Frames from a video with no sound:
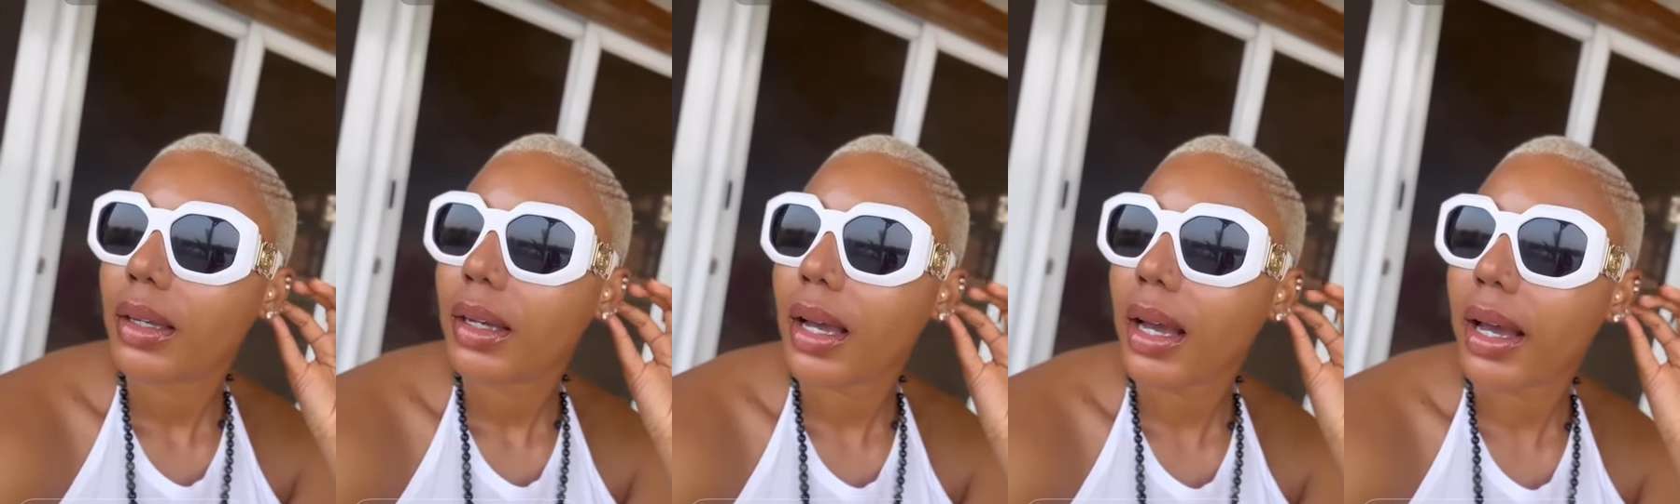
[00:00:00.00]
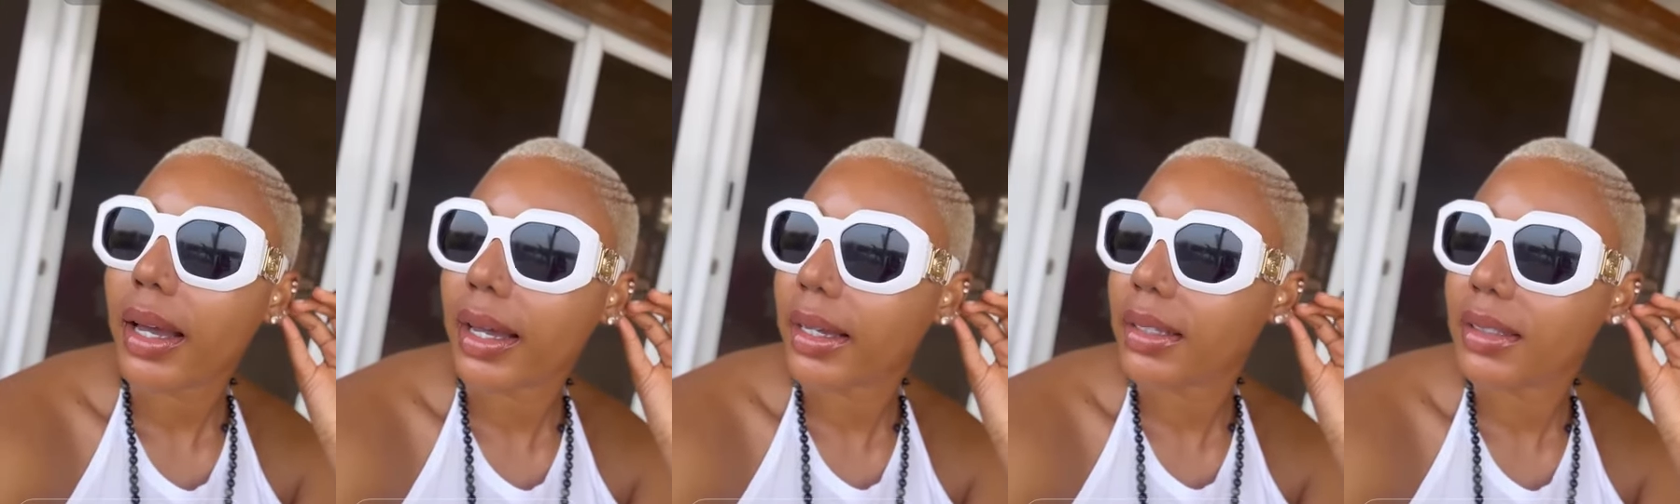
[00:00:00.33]

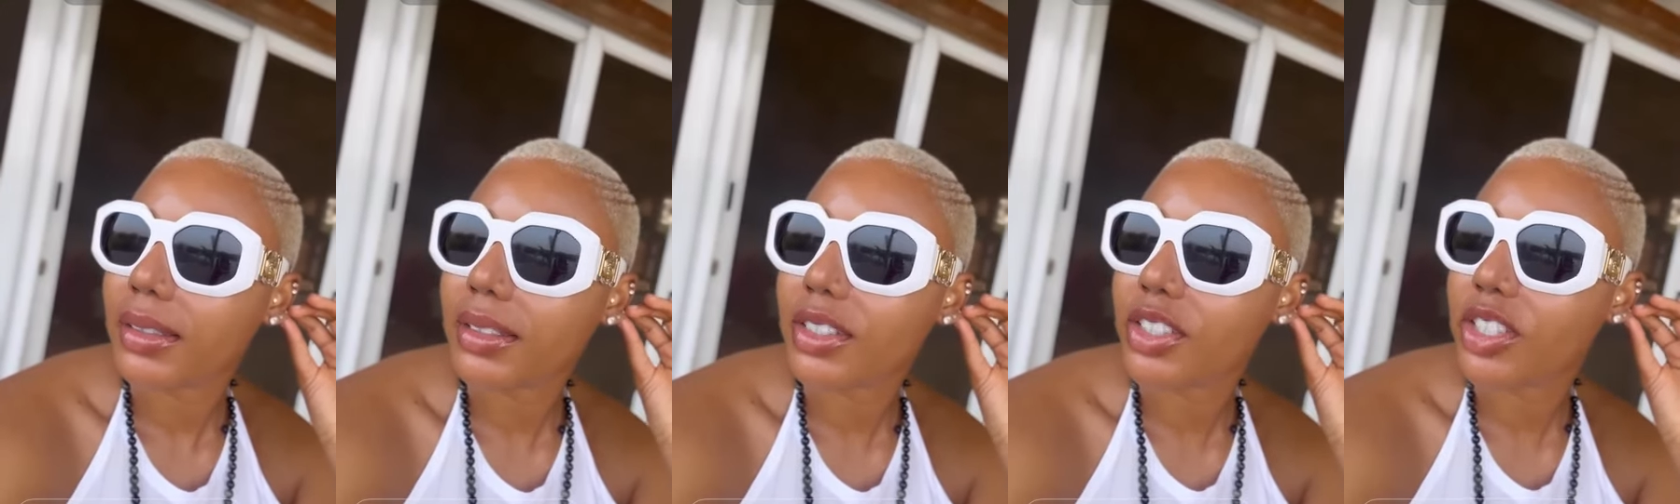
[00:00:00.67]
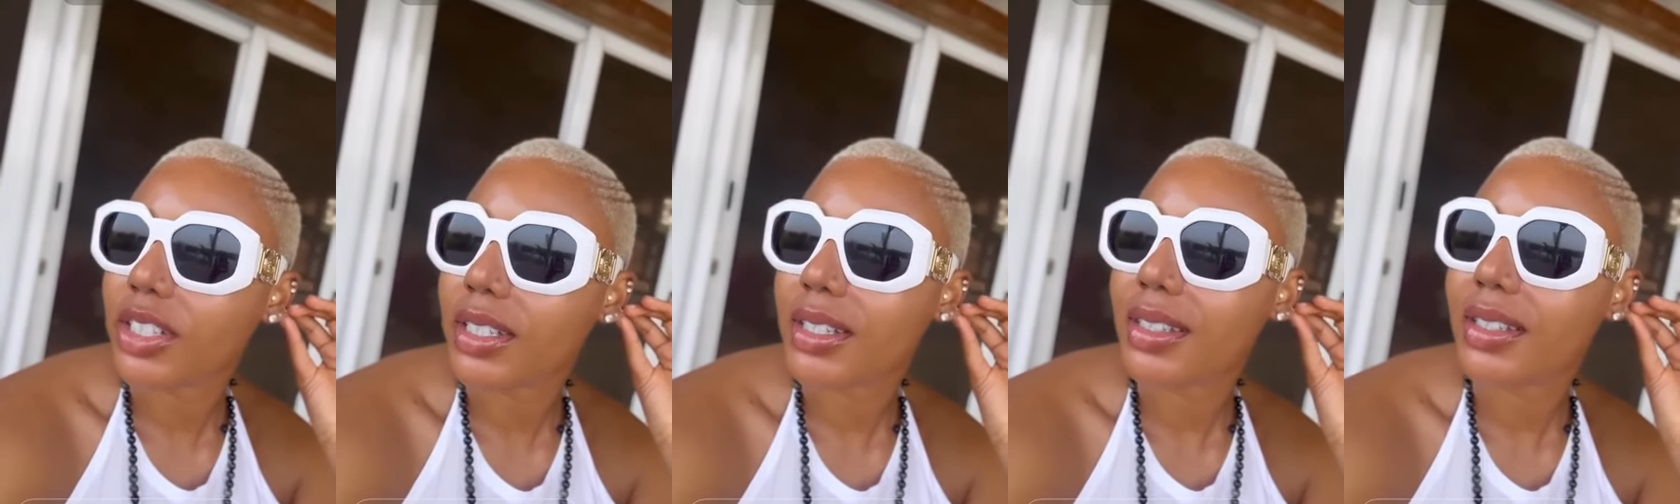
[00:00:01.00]
I
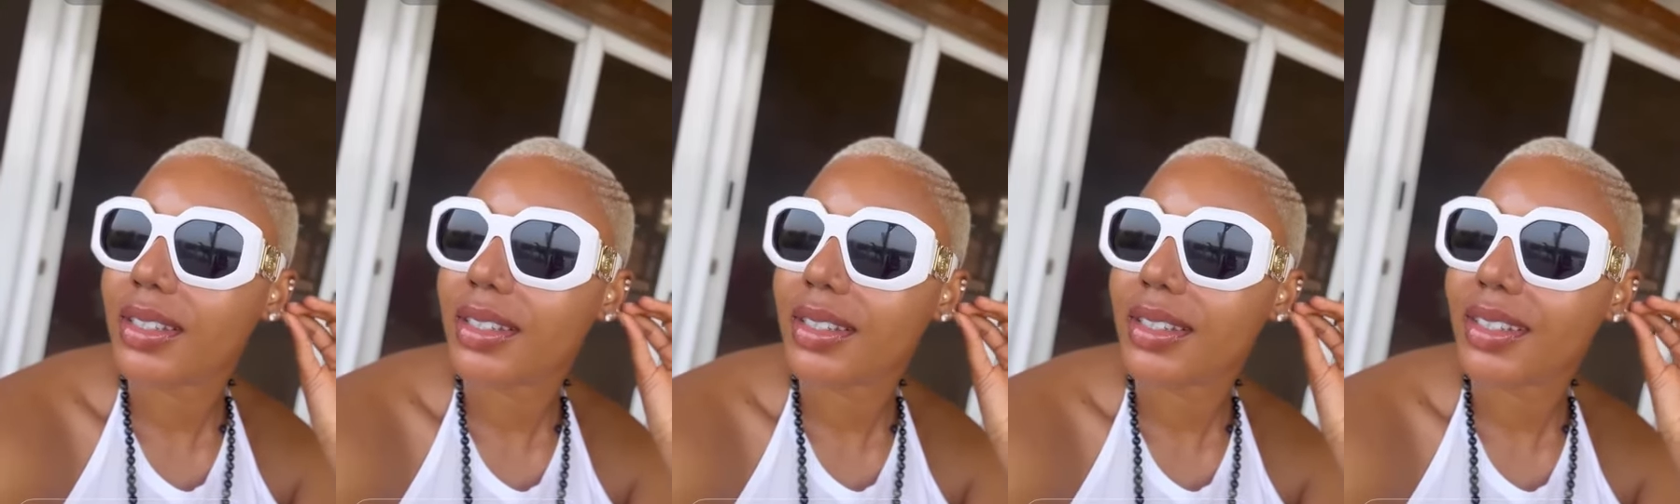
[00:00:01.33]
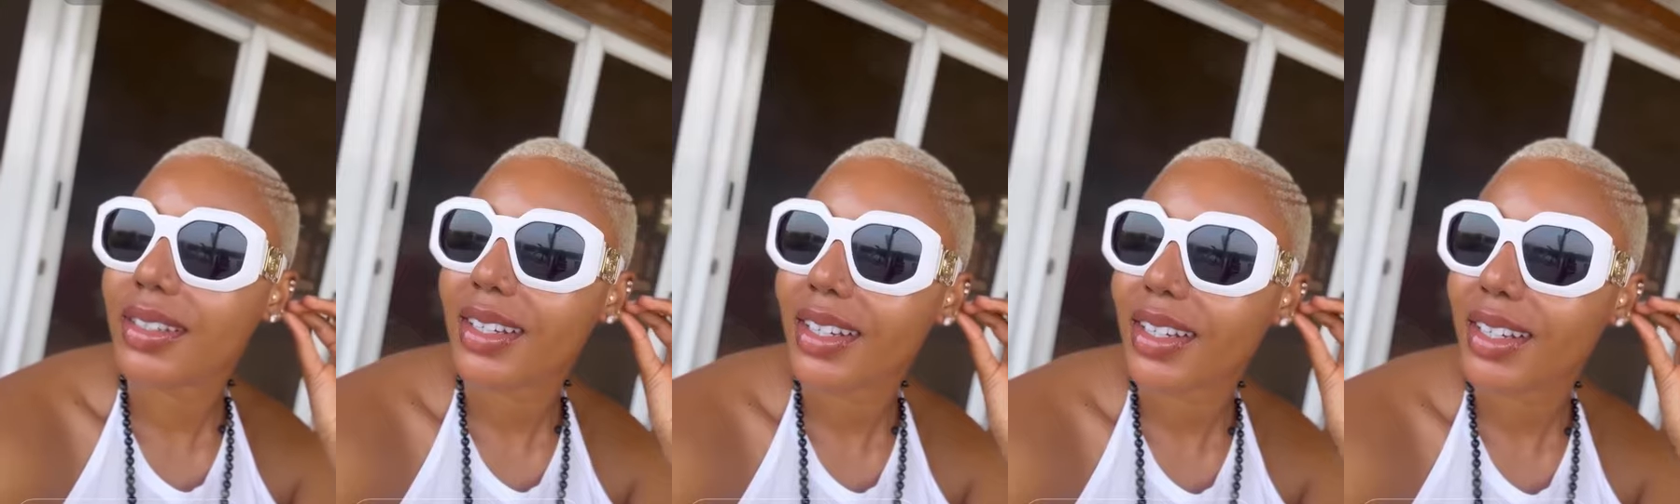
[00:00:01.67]

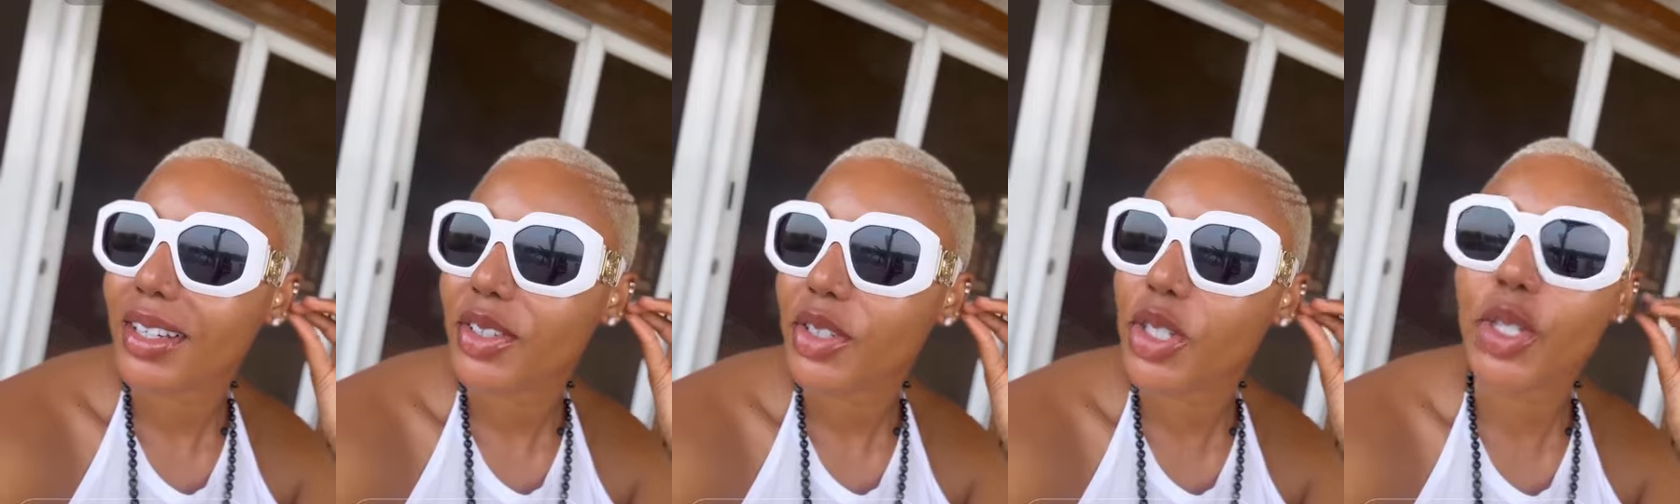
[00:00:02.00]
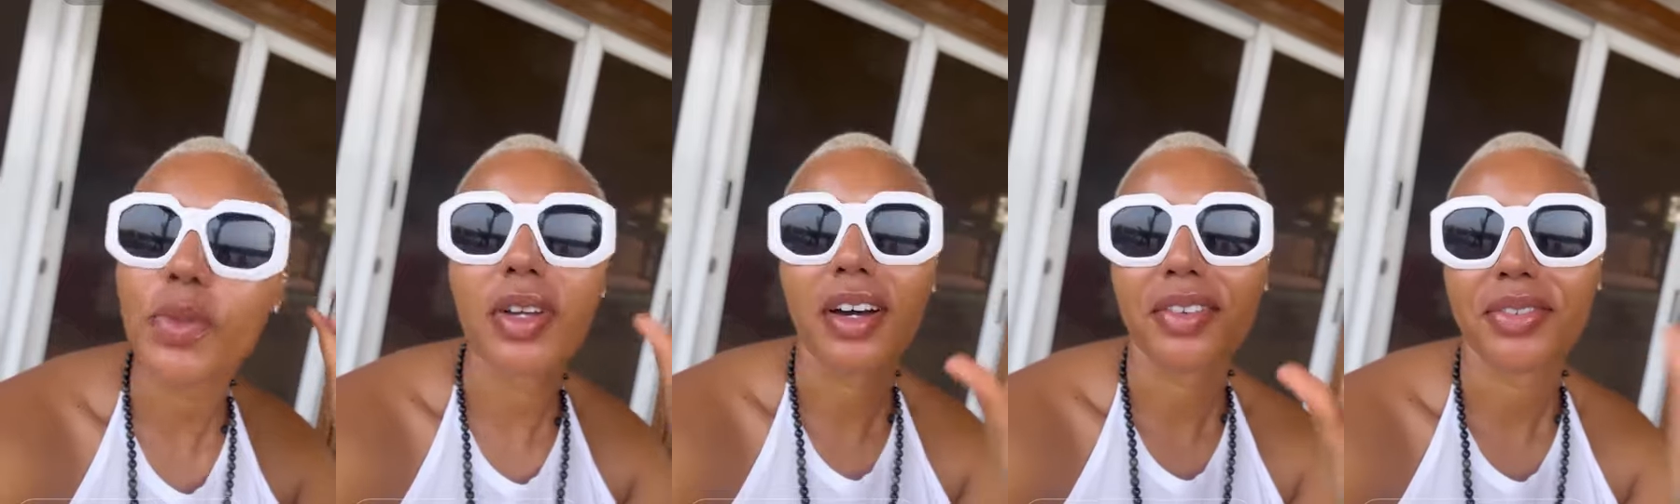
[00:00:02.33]
just
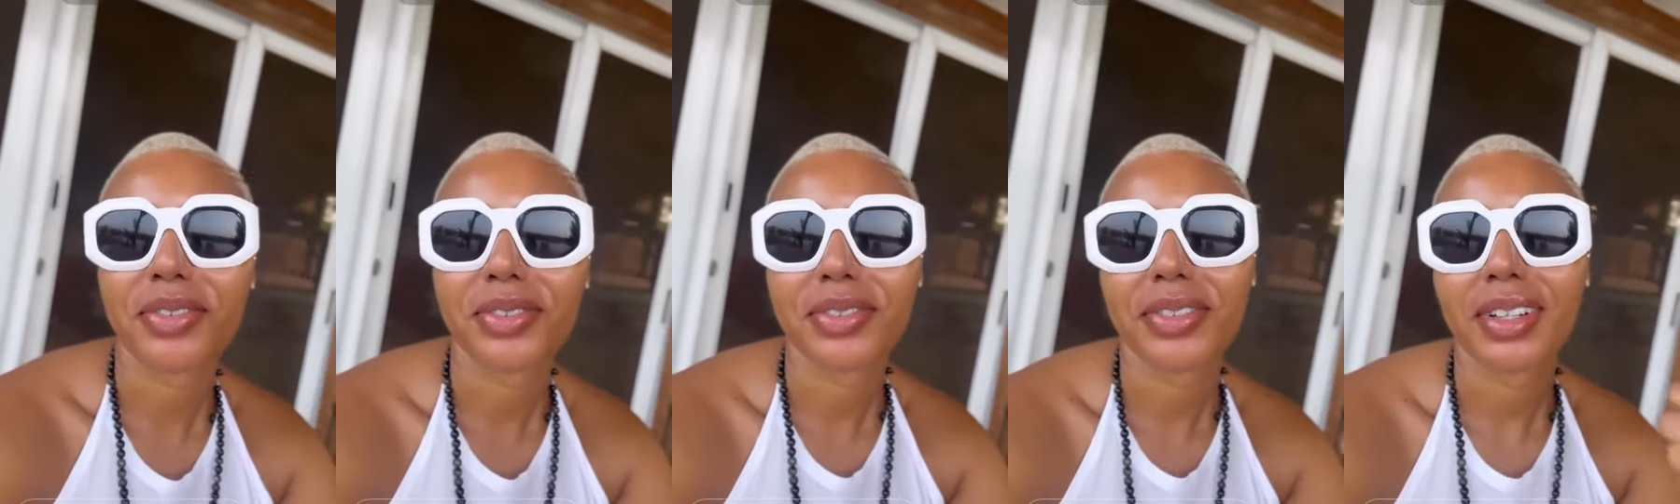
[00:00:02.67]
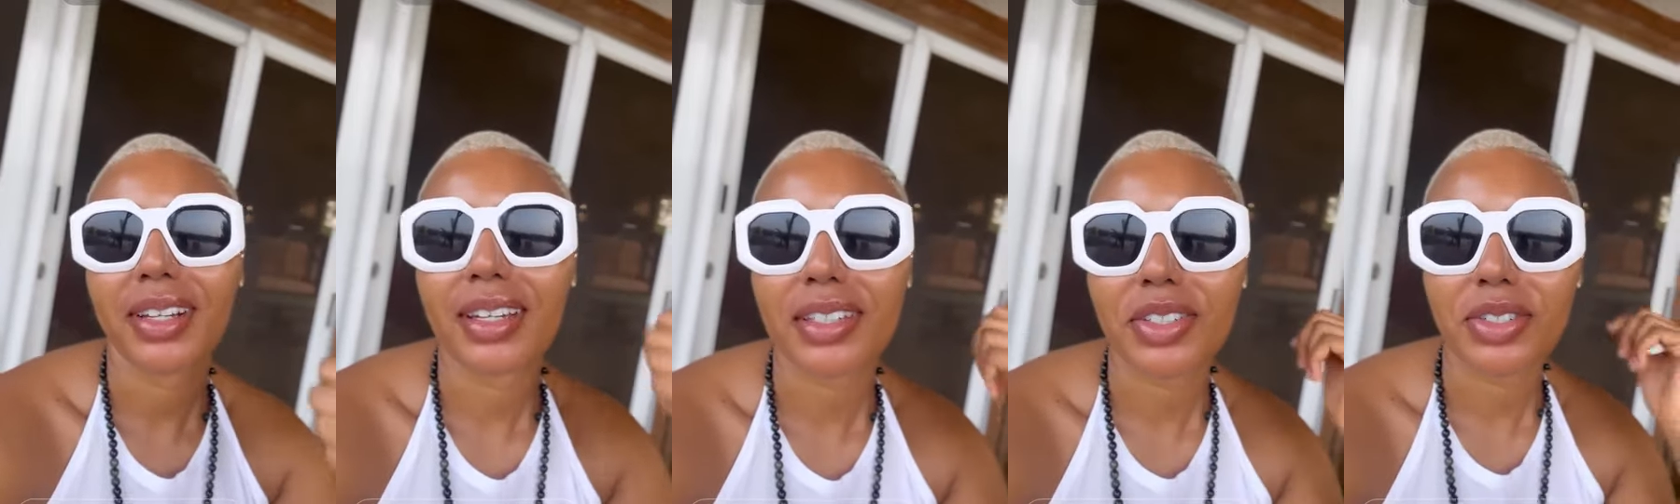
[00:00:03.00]
tune off,
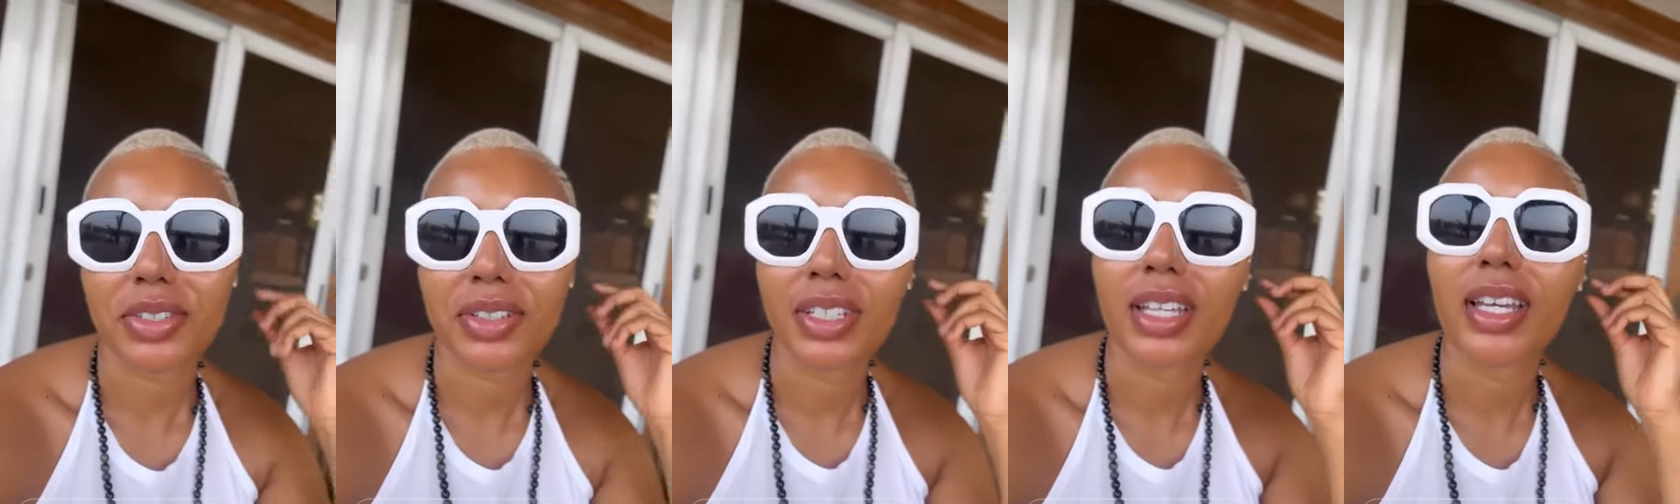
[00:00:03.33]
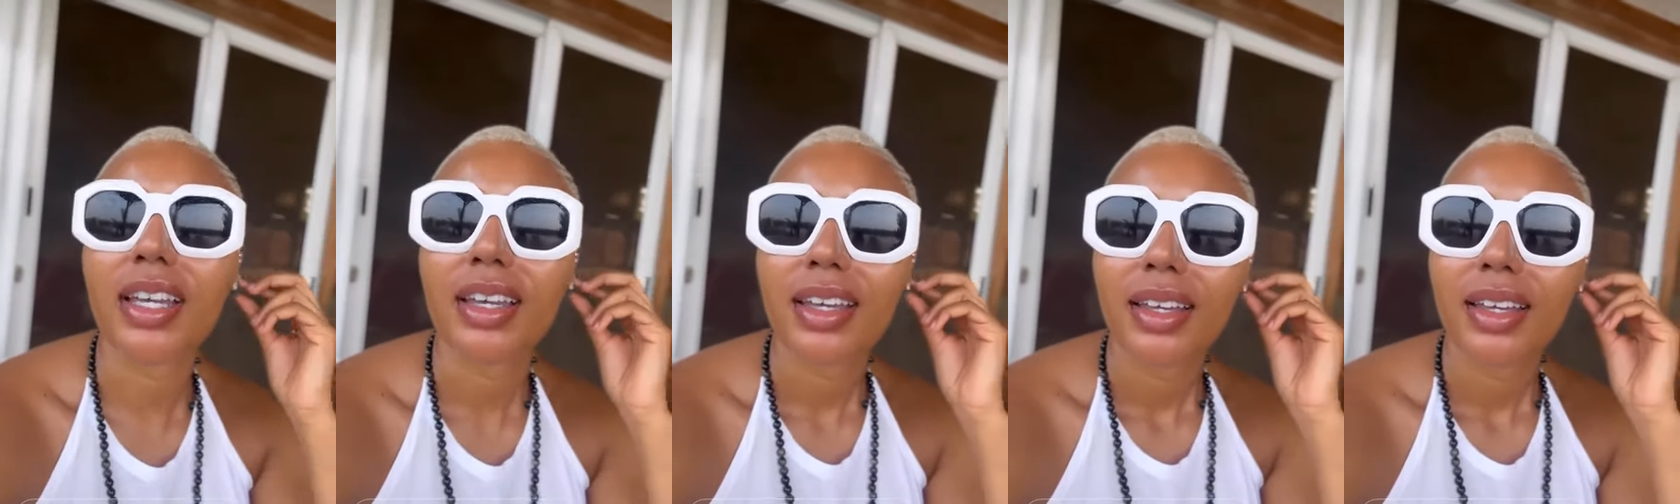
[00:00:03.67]
literally,